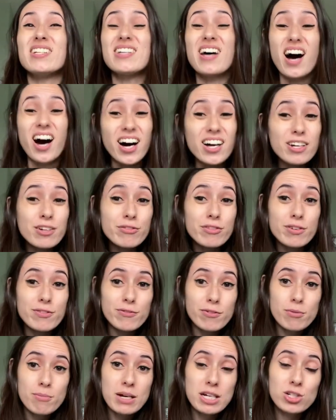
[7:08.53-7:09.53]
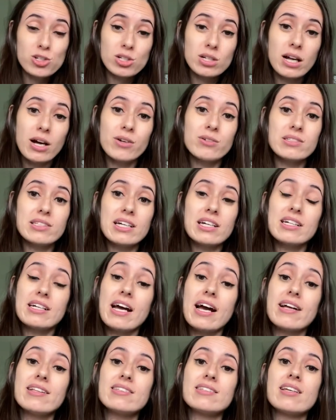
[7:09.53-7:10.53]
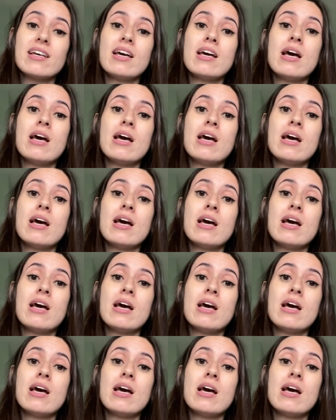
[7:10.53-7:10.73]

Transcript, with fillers: ton of information out there yet,